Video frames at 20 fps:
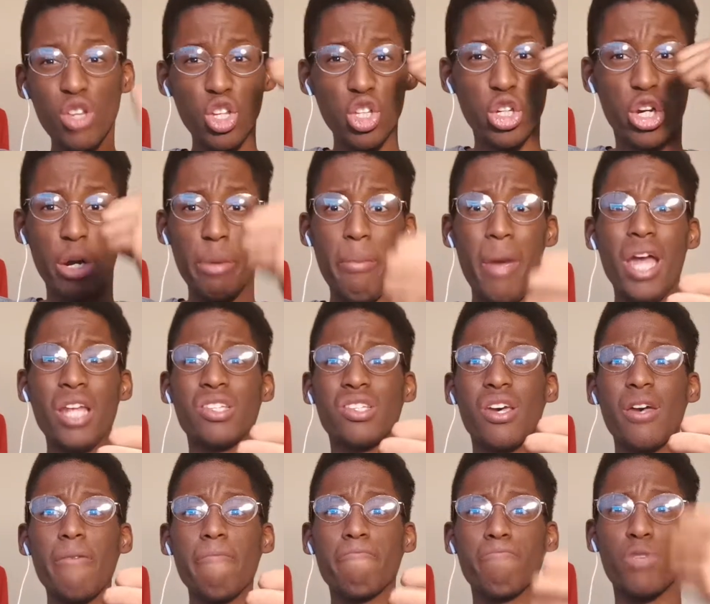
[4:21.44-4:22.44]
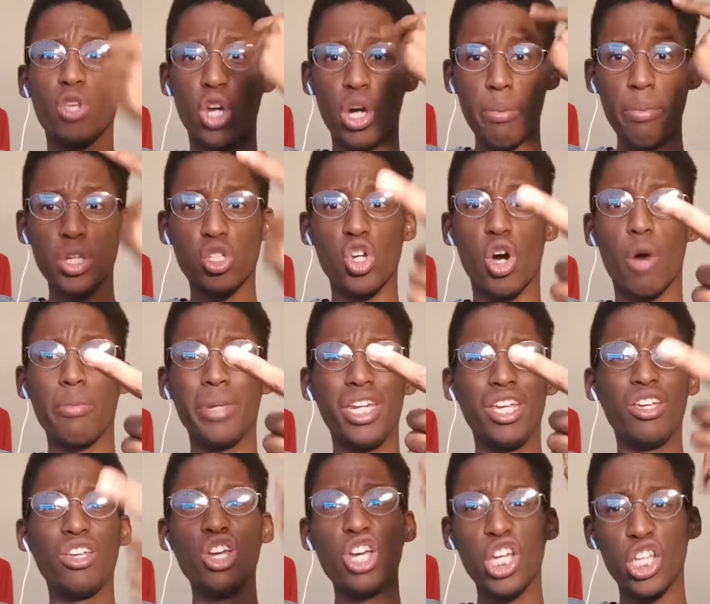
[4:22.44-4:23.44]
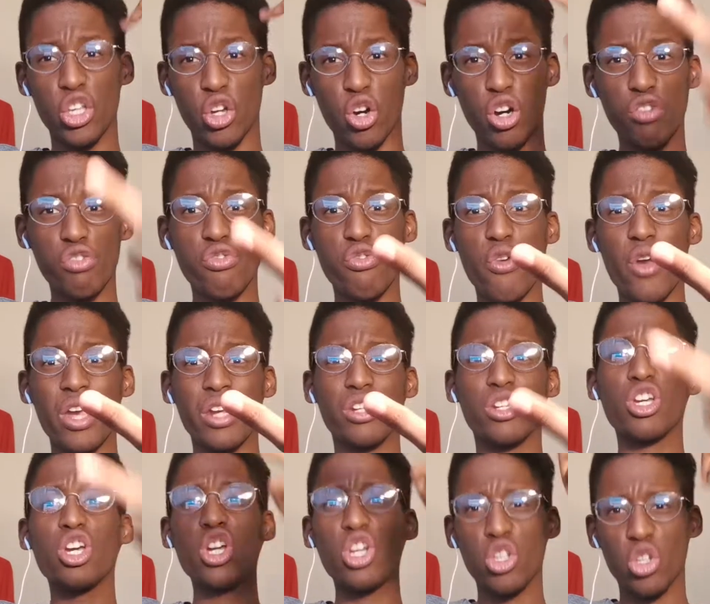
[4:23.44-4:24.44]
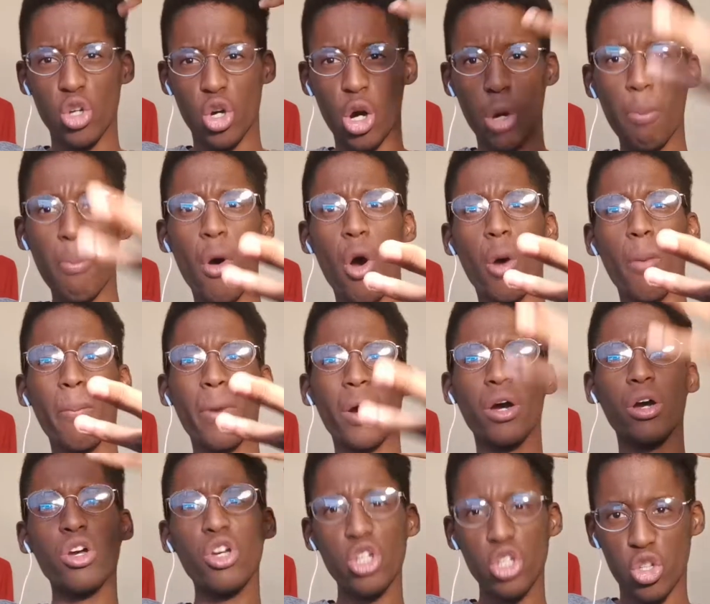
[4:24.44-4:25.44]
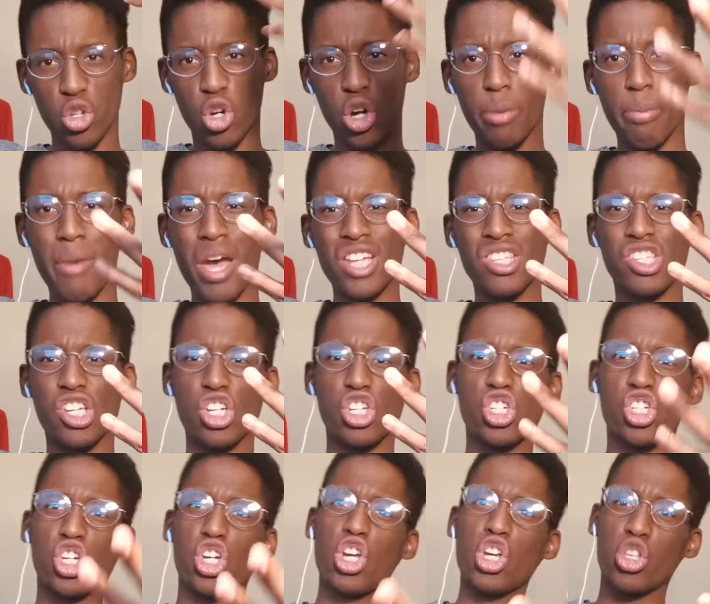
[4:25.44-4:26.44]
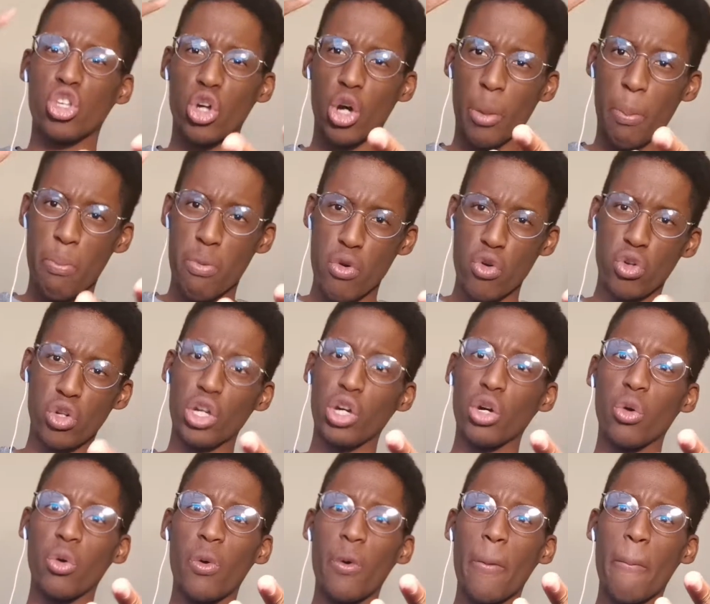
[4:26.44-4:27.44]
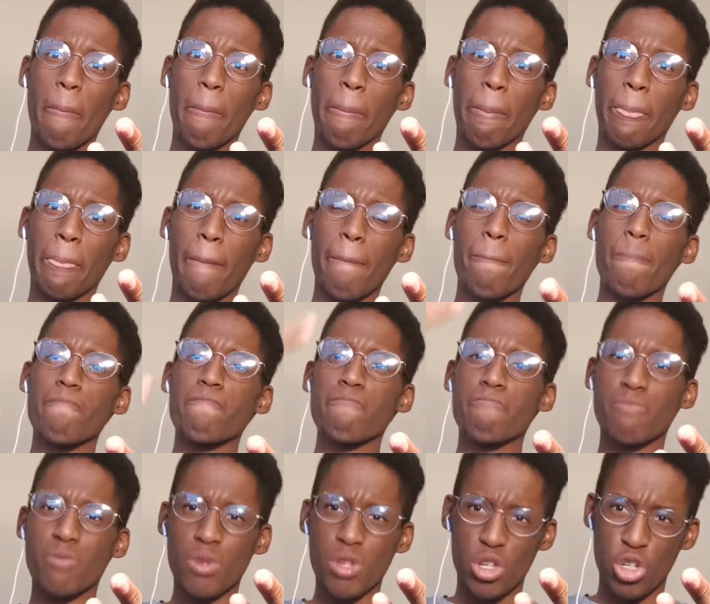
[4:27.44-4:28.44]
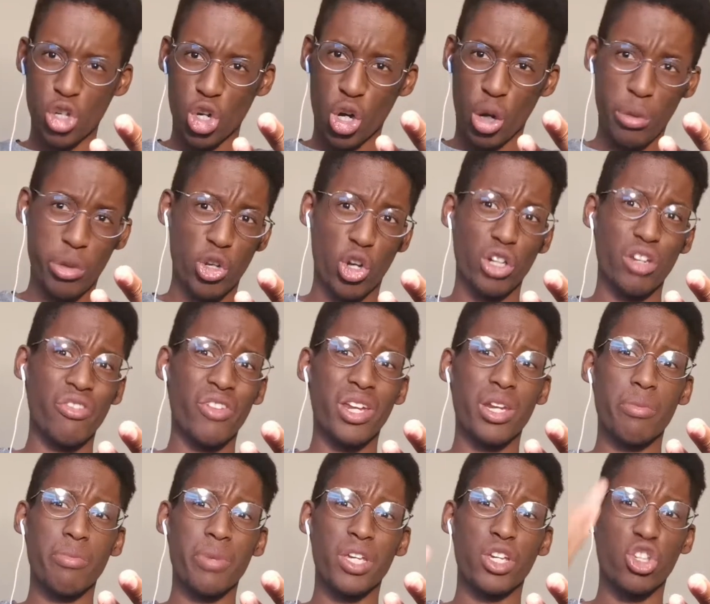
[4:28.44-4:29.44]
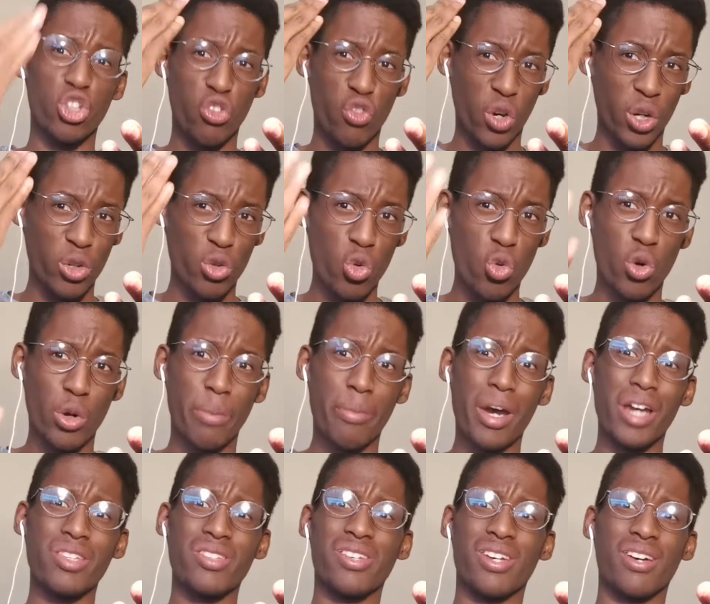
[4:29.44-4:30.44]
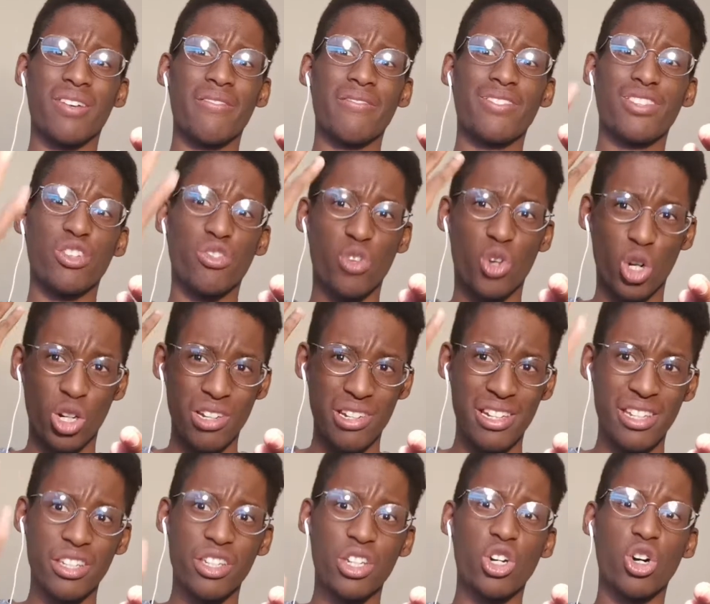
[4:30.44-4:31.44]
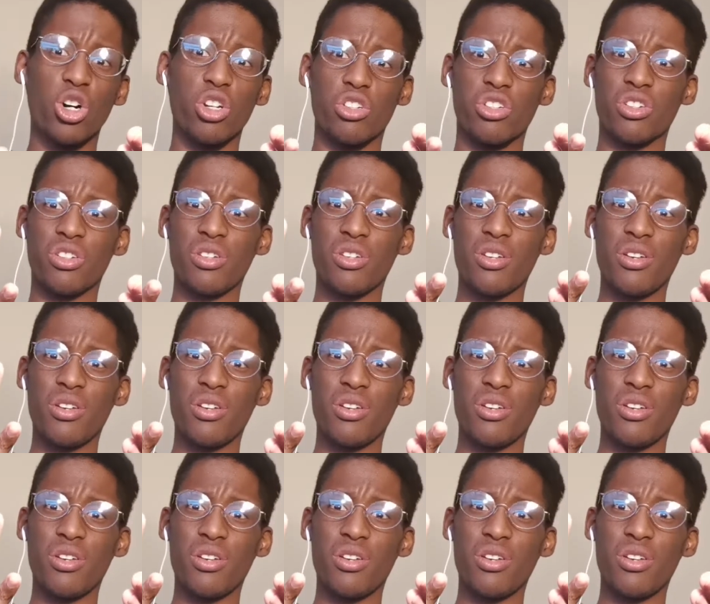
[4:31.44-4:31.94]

You got Mata, you got McTominay, you got Fred, you got Pogba, you got Matic, you got Bruno, you got Donny van de Beek, you've got Juan Mata, you've got Lingard.